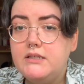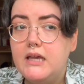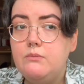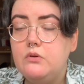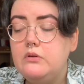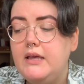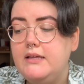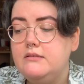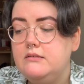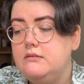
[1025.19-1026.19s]
table,
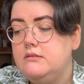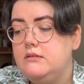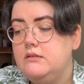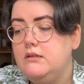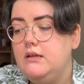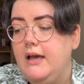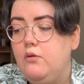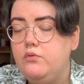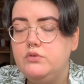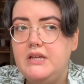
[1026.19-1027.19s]
it's
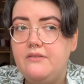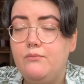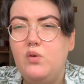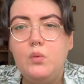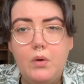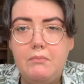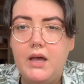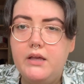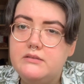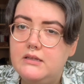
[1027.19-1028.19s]
helpful to have more than one
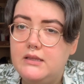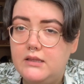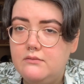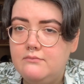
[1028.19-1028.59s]
person